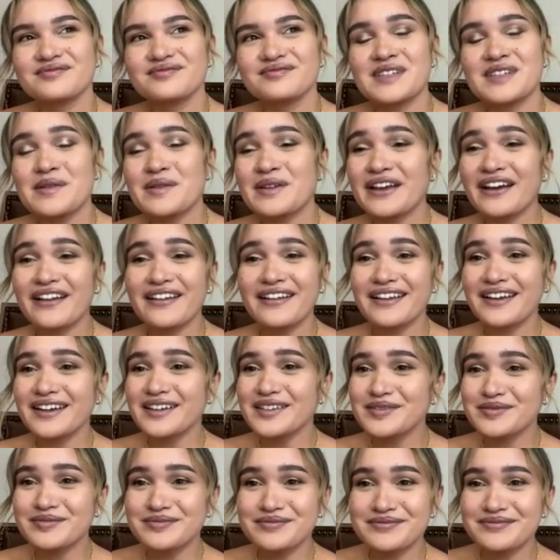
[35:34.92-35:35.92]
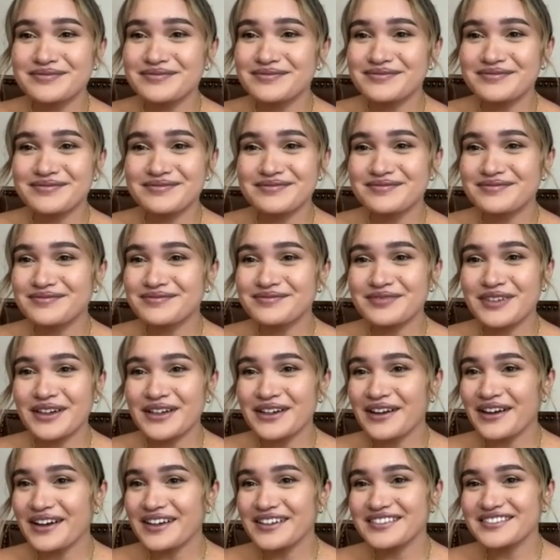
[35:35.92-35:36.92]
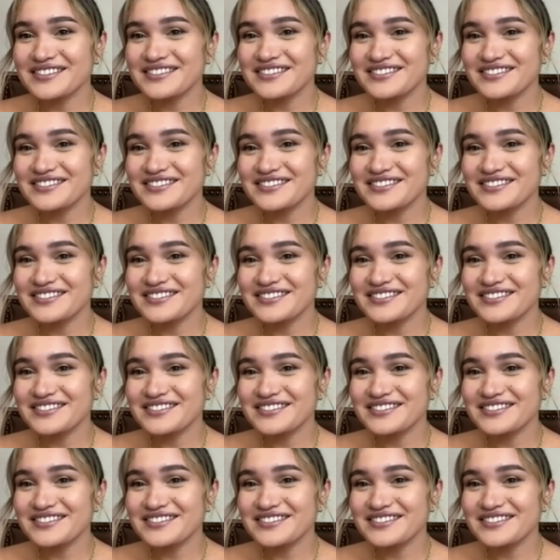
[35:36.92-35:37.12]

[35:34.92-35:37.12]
maybe Ella. Why not?